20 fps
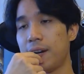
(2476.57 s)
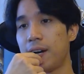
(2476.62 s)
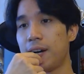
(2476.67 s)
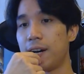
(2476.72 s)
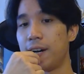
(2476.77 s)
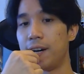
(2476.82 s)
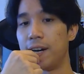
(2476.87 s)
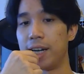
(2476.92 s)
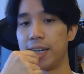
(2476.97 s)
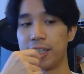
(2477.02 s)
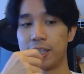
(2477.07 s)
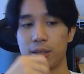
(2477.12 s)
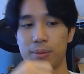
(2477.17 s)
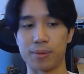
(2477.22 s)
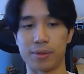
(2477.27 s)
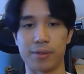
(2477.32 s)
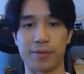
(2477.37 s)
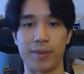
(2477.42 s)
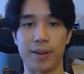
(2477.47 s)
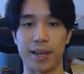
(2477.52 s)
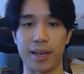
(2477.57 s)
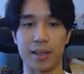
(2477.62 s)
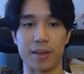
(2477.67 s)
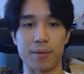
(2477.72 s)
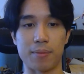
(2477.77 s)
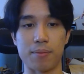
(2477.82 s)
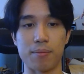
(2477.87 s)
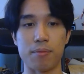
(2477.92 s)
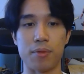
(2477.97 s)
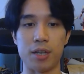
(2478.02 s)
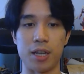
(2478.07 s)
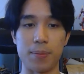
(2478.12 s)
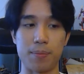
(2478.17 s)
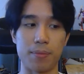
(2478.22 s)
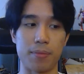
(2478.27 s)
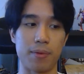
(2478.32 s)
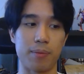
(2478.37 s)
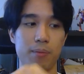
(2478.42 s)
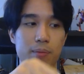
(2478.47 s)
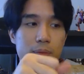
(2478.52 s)
in terms of like
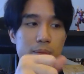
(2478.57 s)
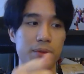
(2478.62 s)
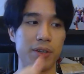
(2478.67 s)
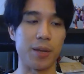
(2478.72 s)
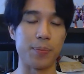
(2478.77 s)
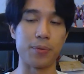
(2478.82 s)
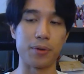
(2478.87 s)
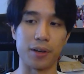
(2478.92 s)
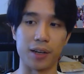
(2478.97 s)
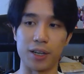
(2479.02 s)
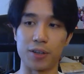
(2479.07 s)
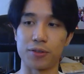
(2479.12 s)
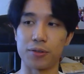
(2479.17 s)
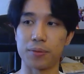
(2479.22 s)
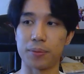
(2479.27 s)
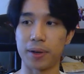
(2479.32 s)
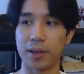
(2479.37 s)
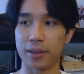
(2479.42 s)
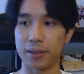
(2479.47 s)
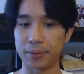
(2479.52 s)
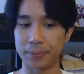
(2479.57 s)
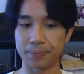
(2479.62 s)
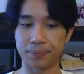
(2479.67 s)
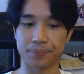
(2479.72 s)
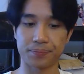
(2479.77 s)
manipulation weight.